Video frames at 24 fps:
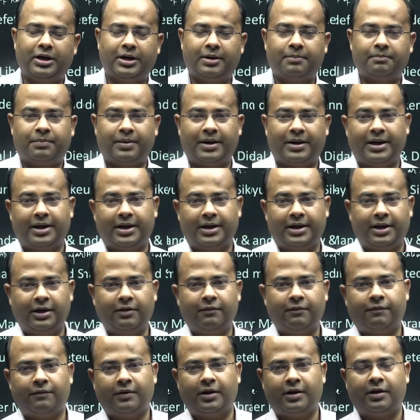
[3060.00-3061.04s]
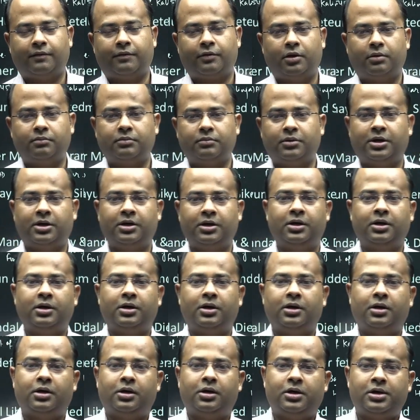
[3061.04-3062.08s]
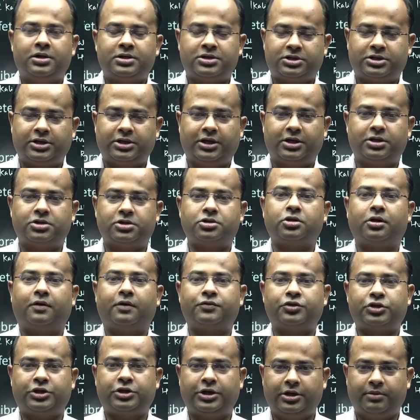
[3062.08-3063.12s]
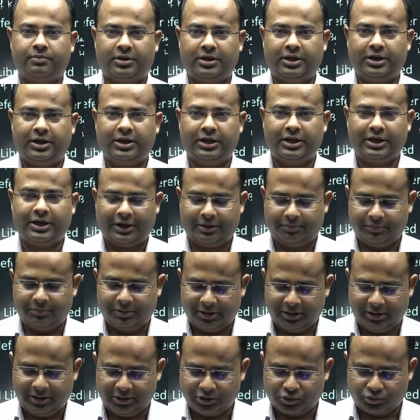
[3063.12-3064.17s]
Empire, he fell from the stairs of Sher library.